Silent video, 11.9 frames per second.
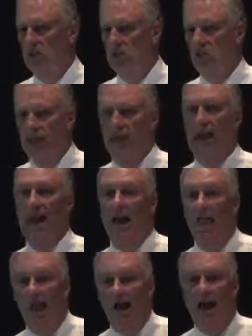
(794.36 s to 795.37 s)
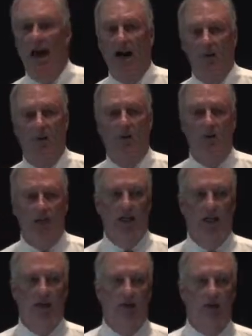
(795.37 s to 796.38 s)
You can have a high
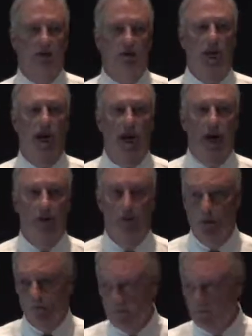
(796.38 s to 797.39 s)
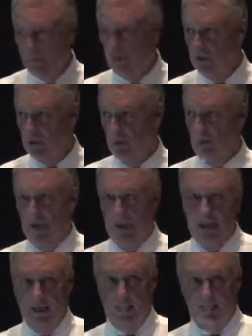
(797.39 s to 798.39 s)
percentage of your jobs
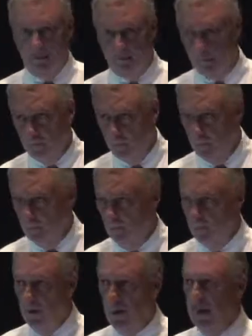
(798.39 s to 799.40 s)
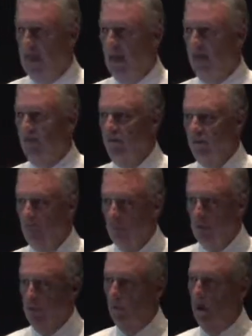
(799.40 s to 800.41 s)
submitted, PDF,
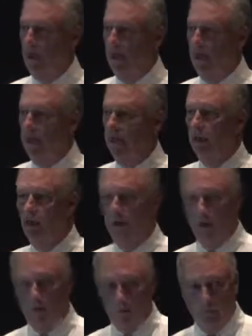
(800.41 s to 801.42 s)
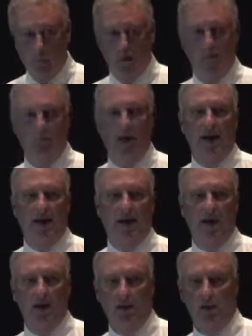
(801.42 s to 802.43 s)
print ready, proof by the
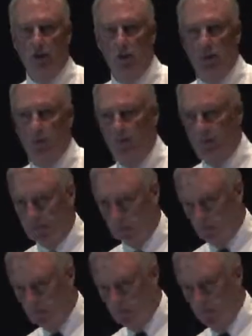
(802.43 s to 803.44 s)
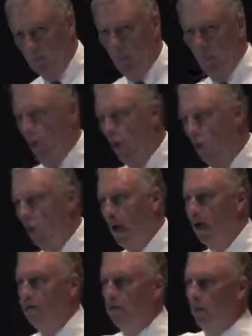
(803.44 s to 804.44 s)
customer, go
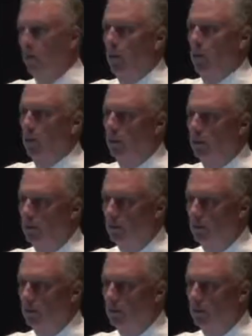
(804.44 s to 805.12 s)
right to the printer.